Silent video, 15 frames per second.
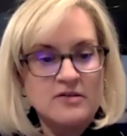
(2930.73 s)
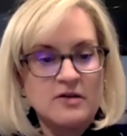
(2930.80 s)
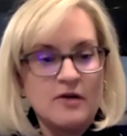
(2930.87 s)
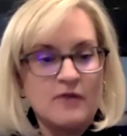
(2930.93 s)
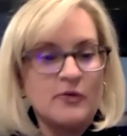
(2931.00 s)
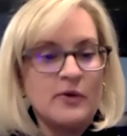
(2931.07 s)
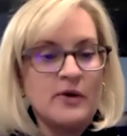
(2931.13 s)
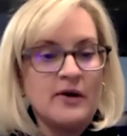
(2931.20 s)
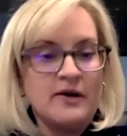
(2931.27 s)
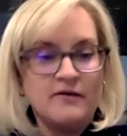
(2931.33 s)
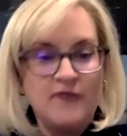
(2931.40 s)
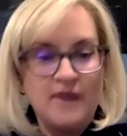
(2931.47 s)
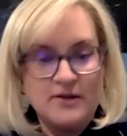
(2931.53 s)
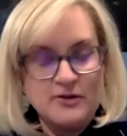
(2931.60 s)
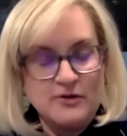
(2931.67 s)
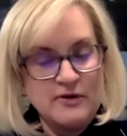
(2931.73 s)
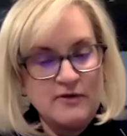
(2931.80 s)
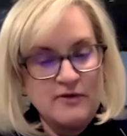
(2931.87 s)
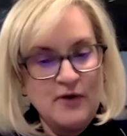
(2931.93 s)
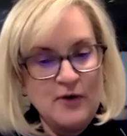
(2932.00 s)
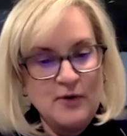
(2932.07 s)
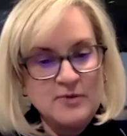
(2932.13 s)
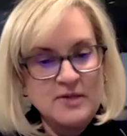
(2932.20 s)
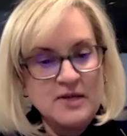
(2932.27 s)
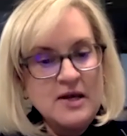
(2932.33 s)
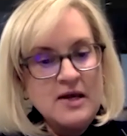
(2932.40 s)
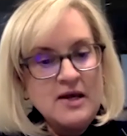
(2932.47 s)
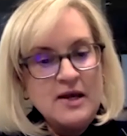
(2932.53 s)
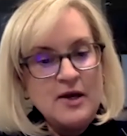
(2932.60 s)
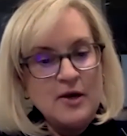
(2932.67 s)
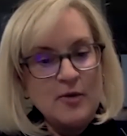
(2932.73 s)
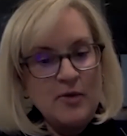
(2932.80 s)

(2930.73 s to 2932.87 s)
ERP Advisors Group is one of the